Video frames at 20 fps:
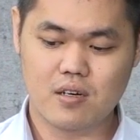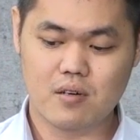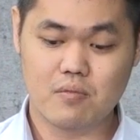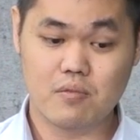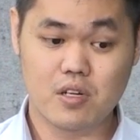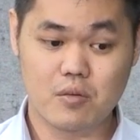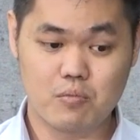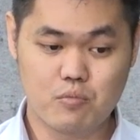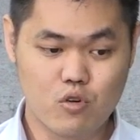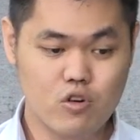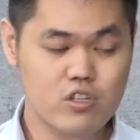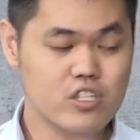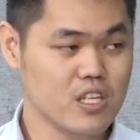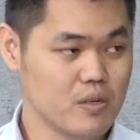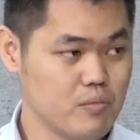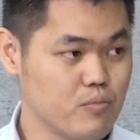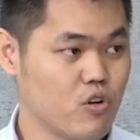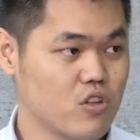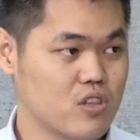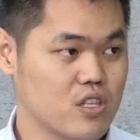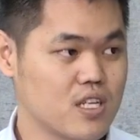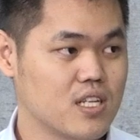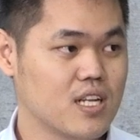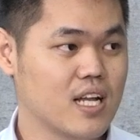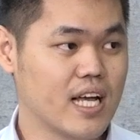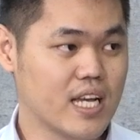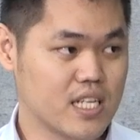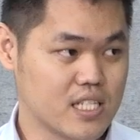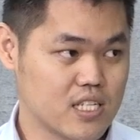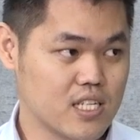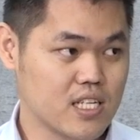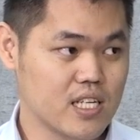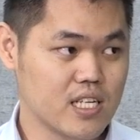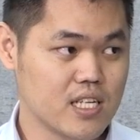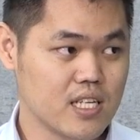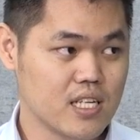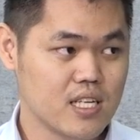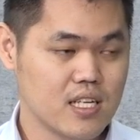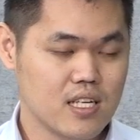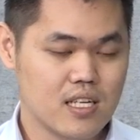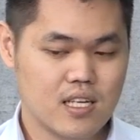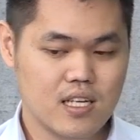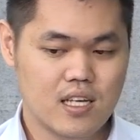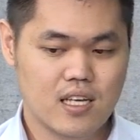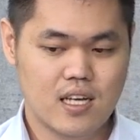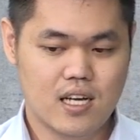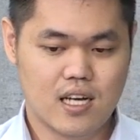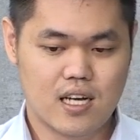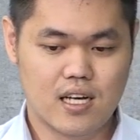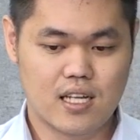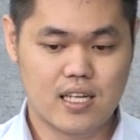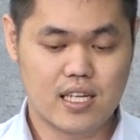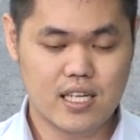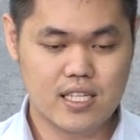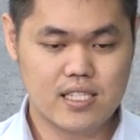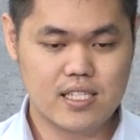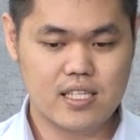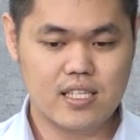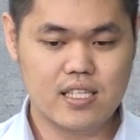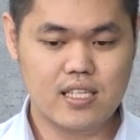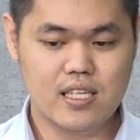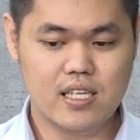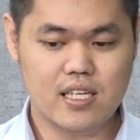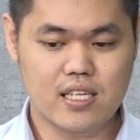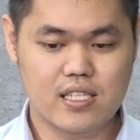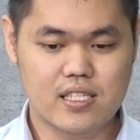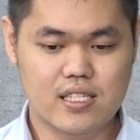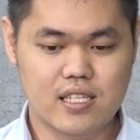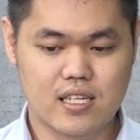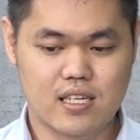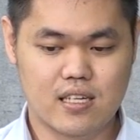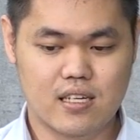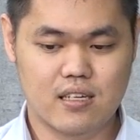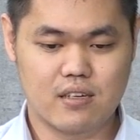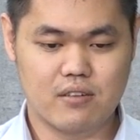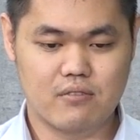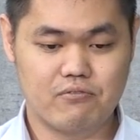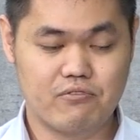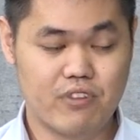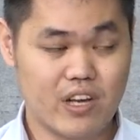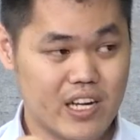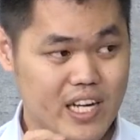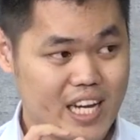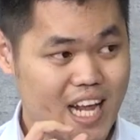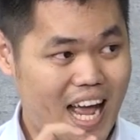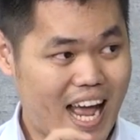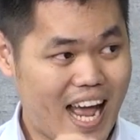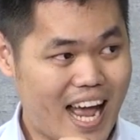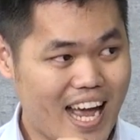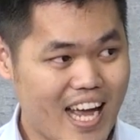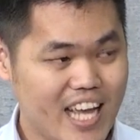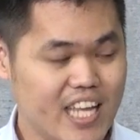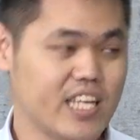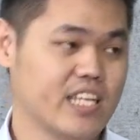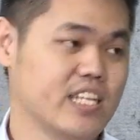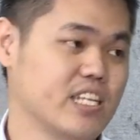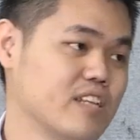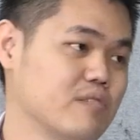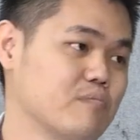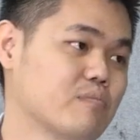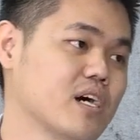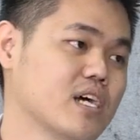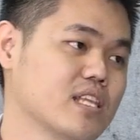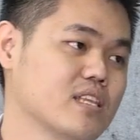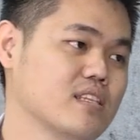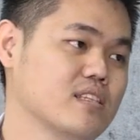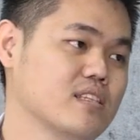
The most important lah actually, nursing is very high in demand.